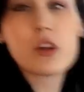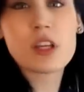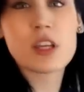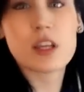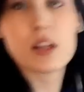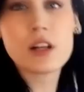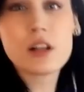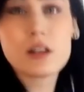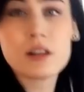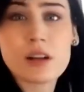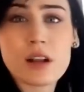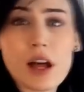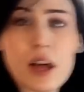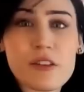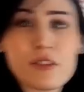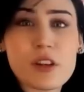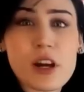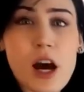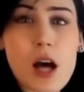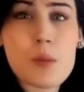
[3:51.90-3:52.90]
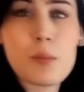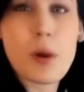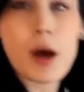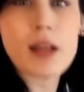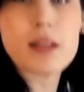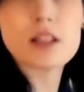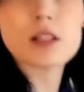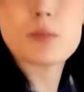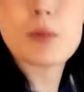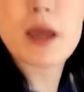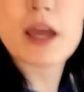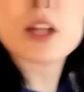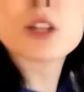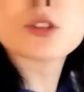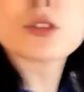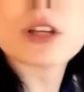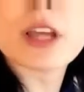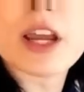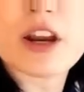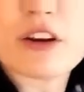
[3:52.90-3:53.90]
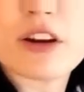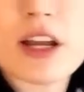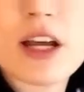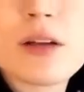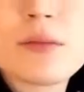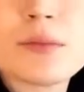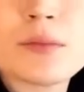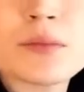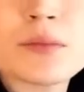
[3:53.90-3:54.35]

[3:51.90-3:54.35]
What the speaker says: here, I've got my little pantry area.